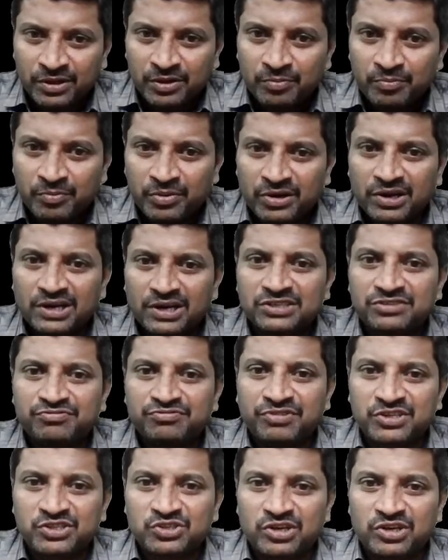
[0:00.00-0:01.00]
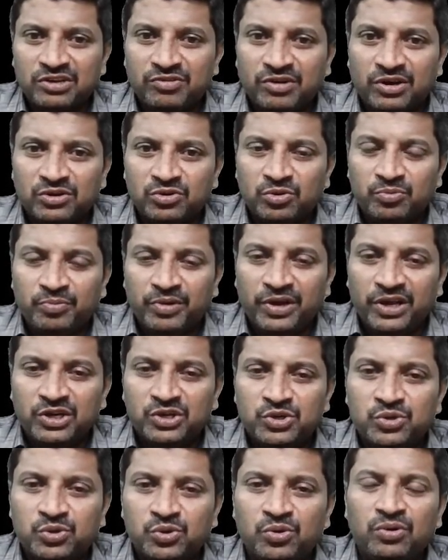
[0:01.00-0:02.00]
because first I want to make
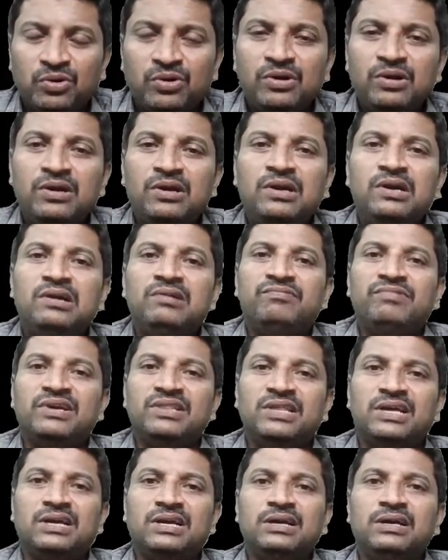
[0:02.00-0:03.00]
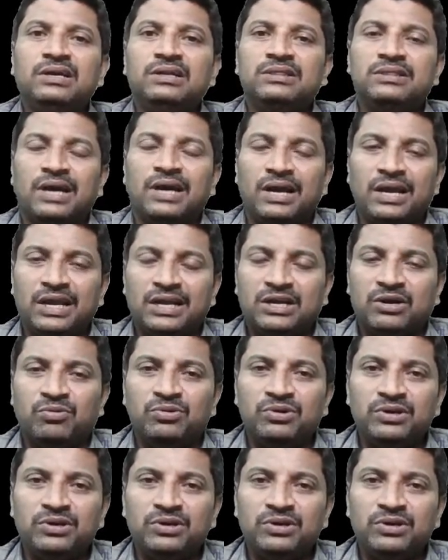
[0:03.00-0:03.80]
sure whether the account